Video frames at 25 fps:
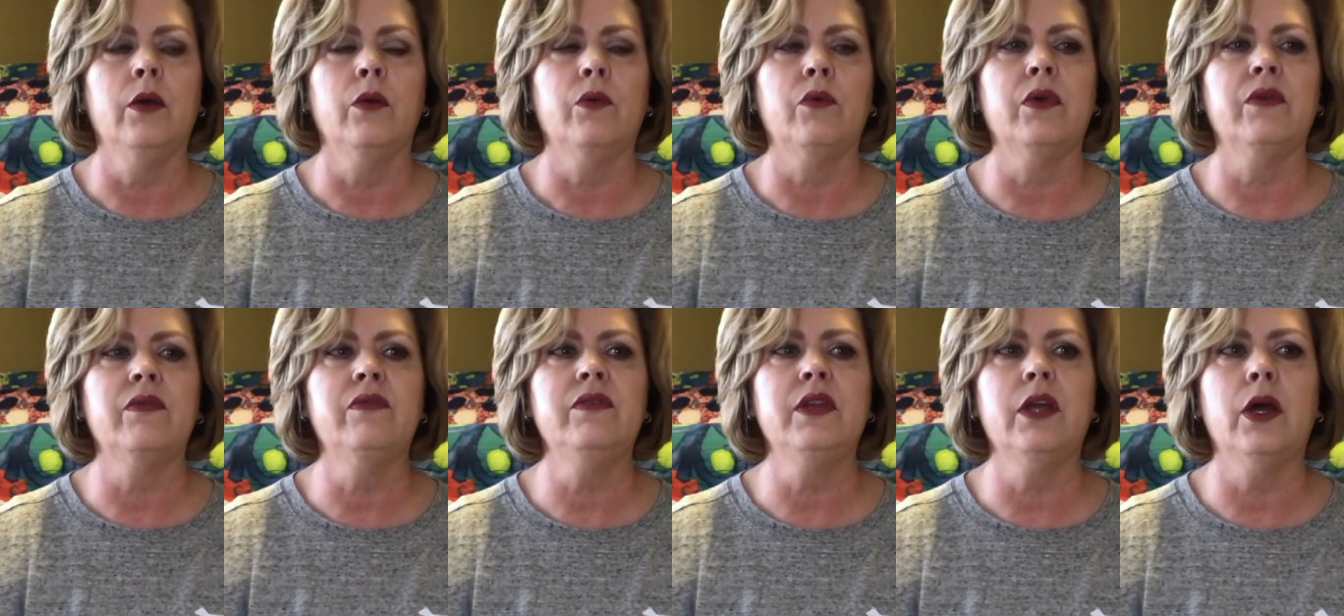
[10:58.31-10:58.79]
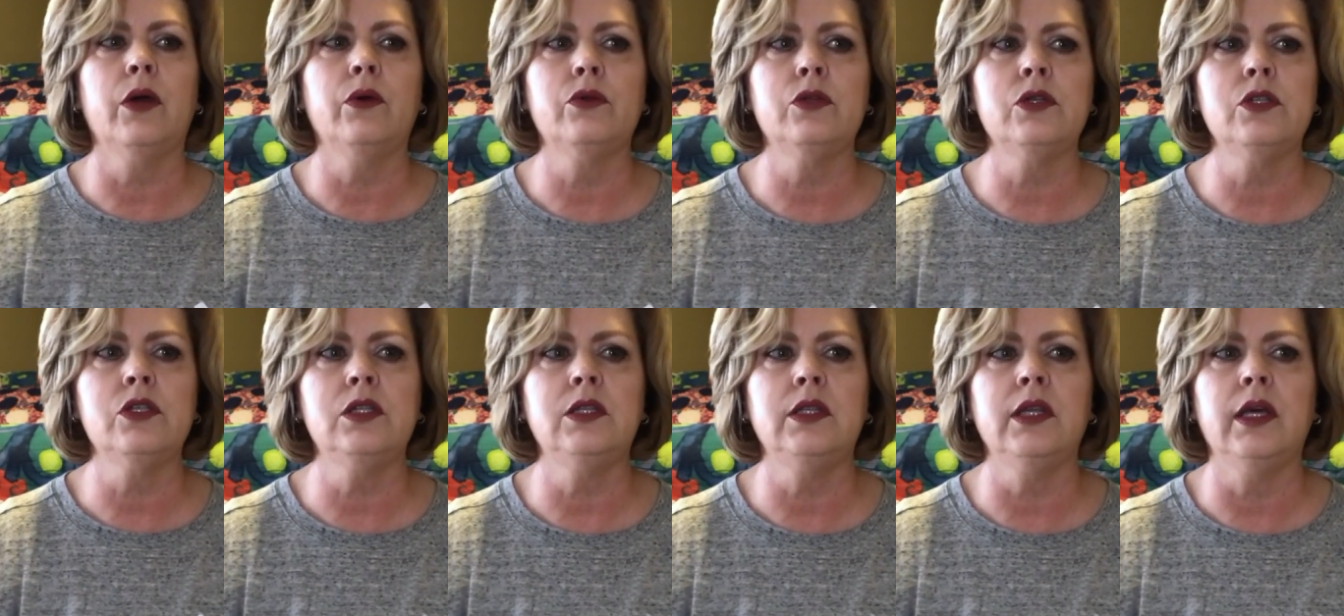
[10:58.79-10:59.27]
we've
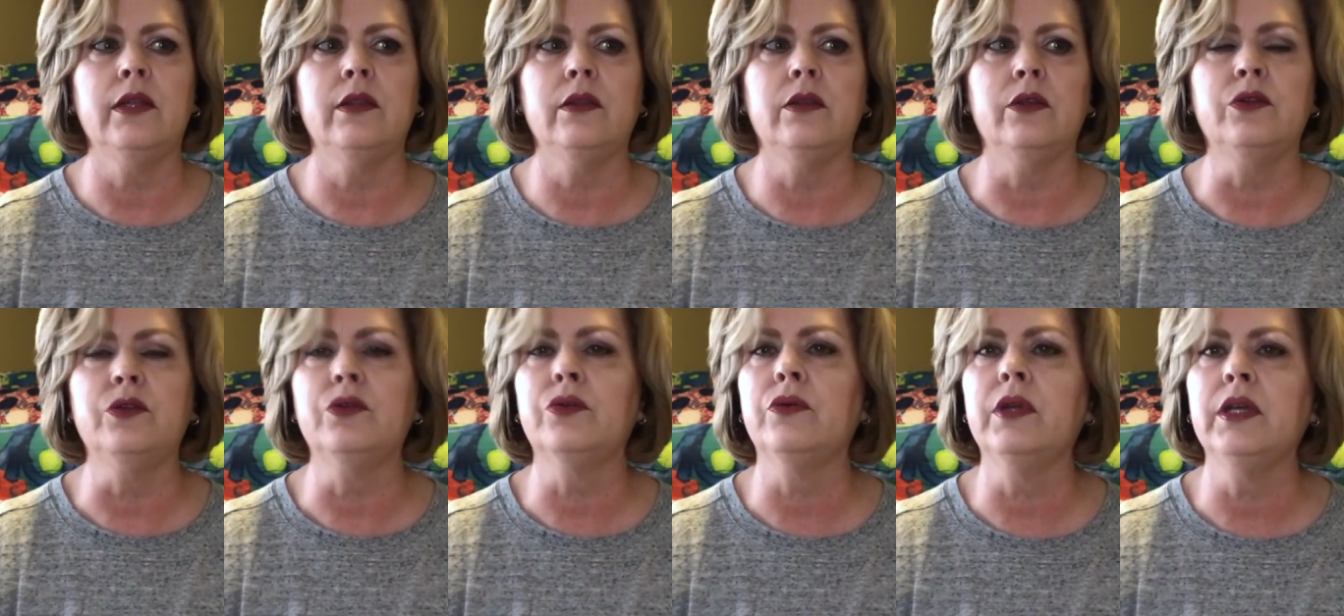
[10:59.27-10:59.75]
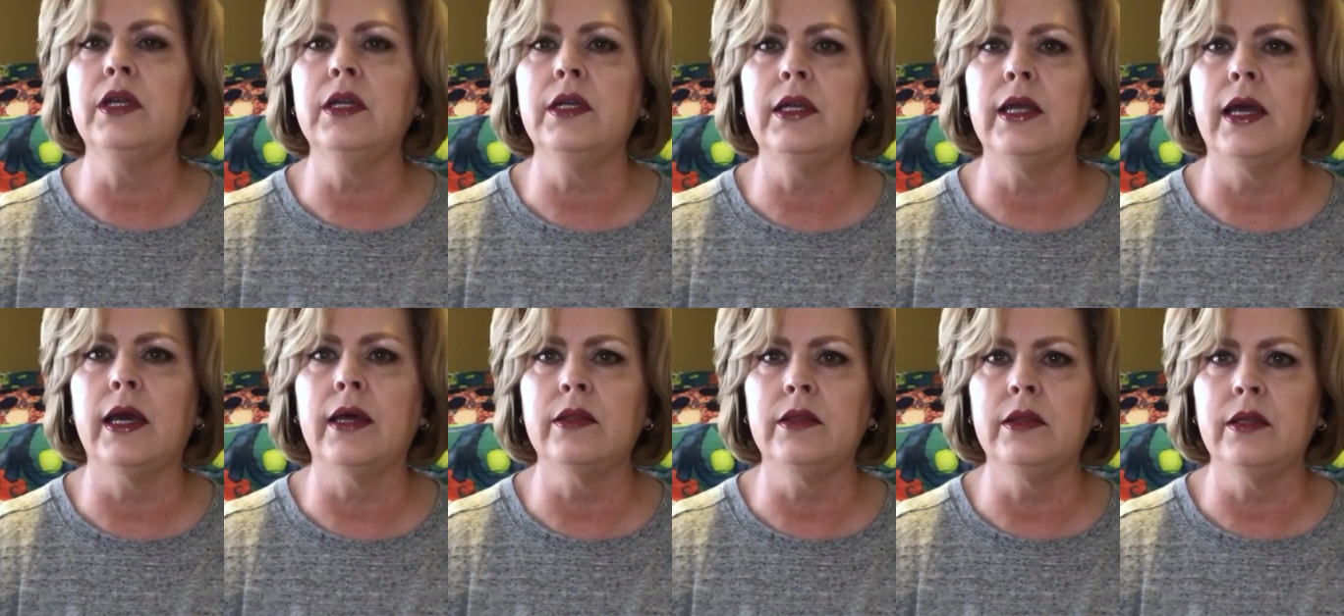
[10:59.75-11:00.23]
noticed that the
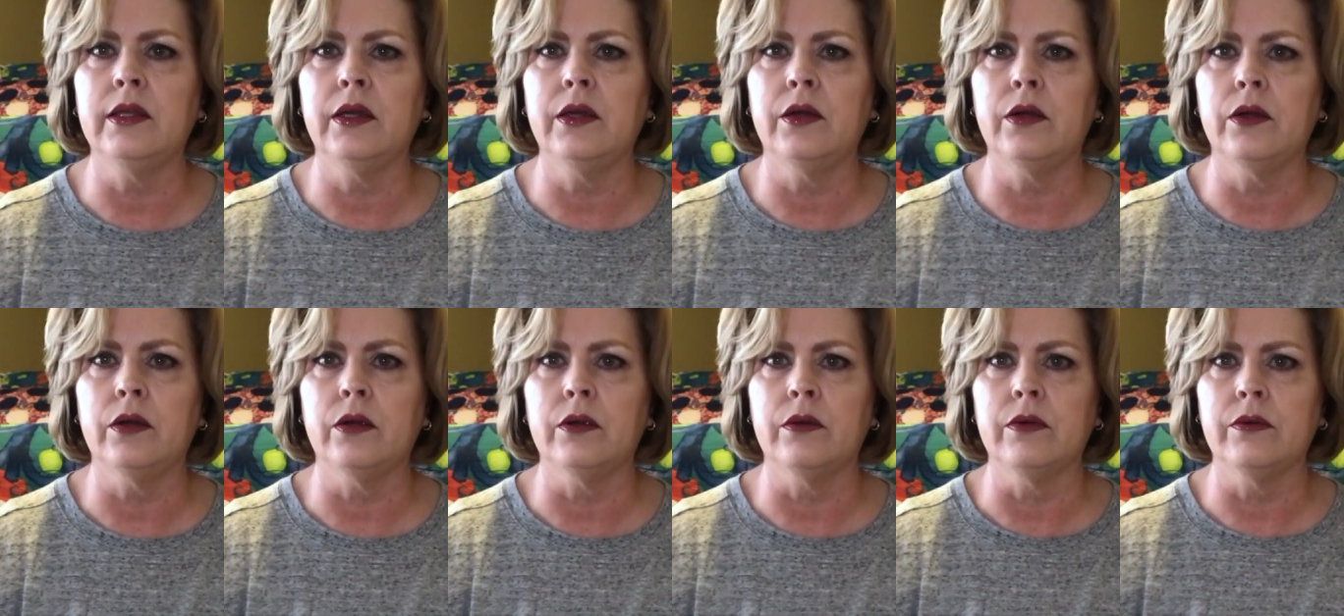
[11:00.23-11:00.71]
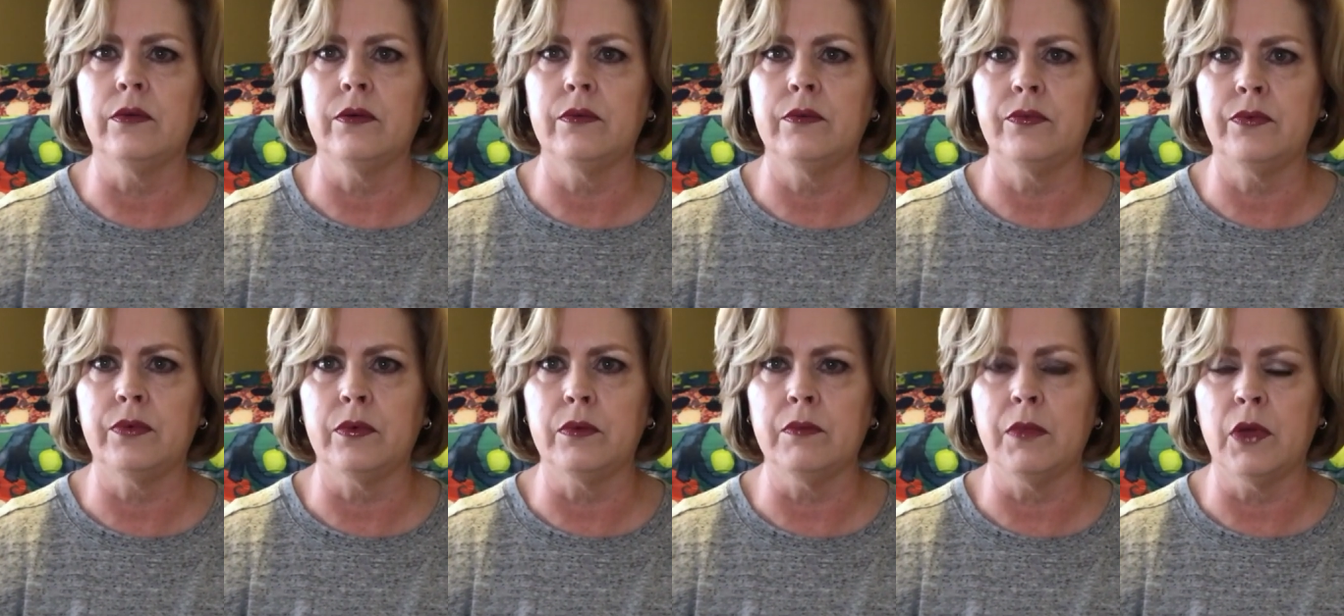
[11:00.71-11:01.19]
trend out there
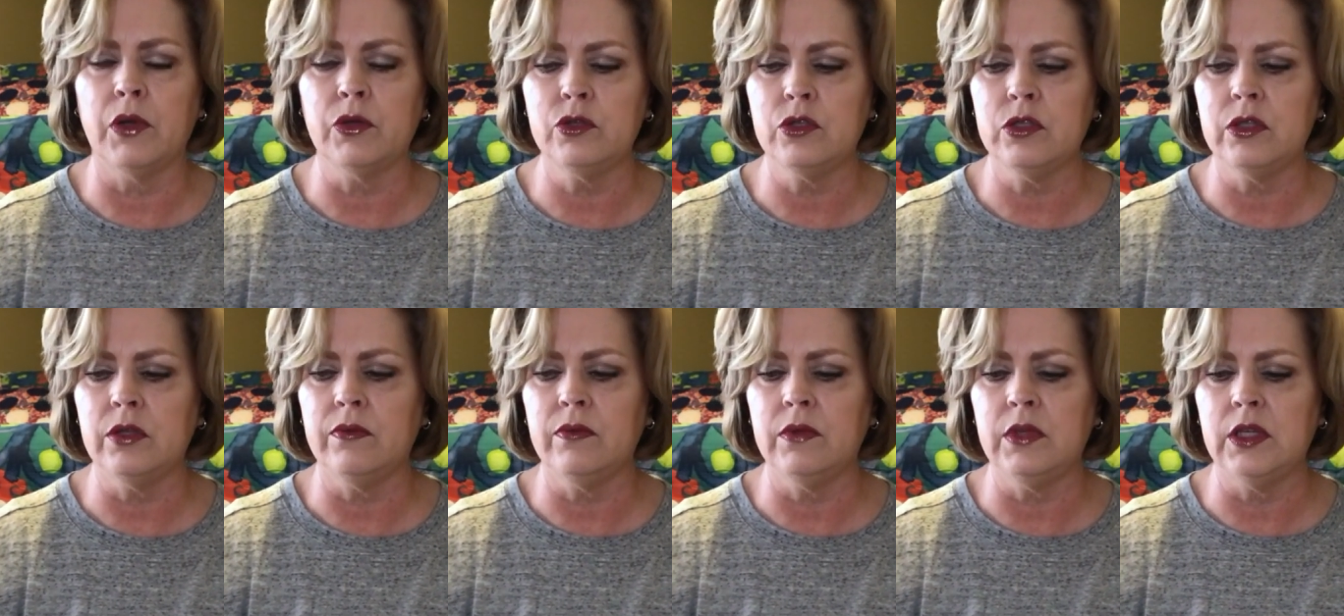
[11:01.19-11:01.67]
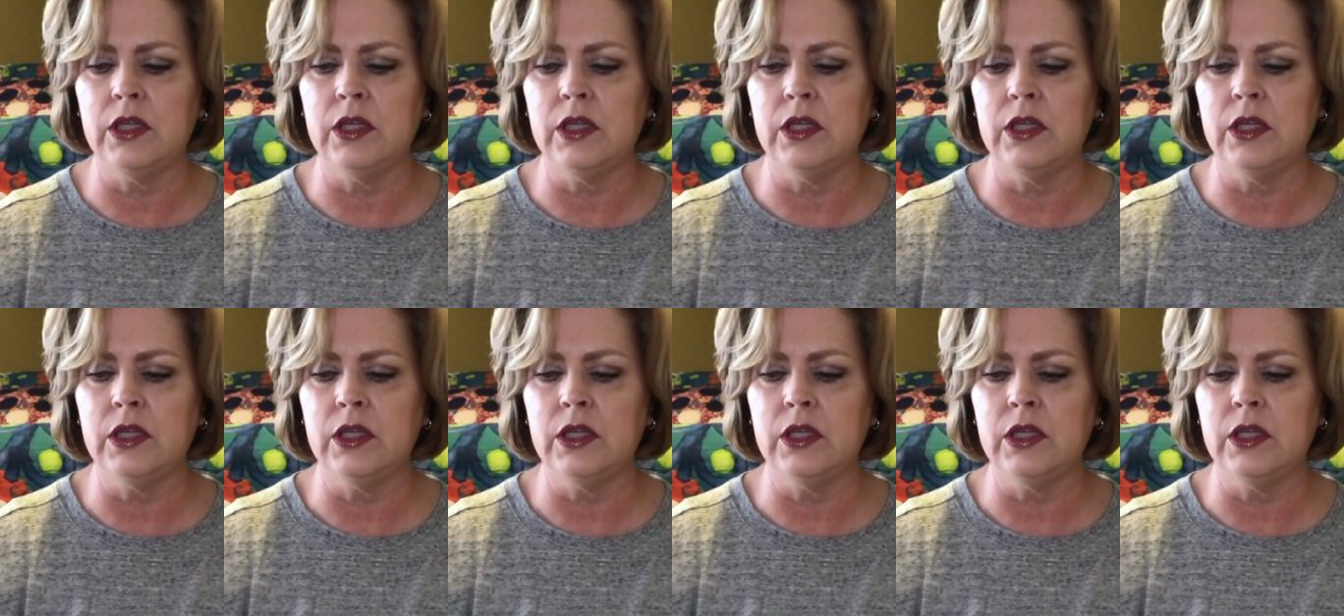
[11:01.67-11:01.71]
for most of